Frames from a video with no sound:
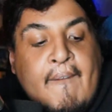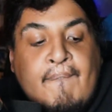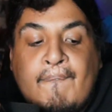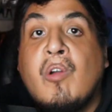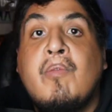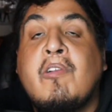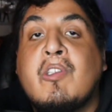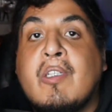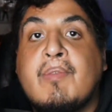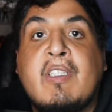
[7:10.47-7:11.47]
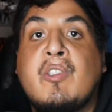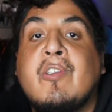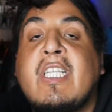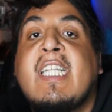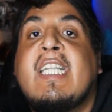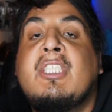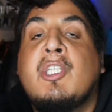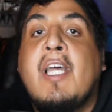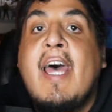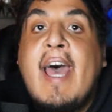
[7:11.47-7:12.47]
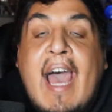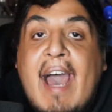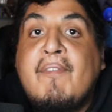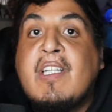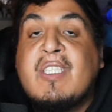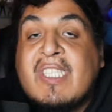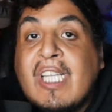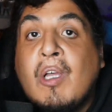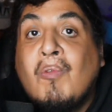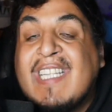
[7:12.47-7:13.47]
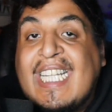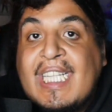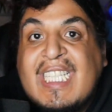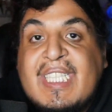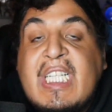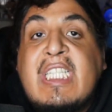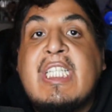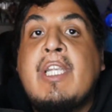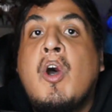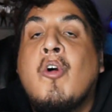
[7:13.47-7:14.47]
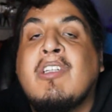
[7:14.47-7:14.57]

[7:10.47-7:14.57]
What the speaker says: And your overall thoughts of this? Do you think that they should have it still within this season,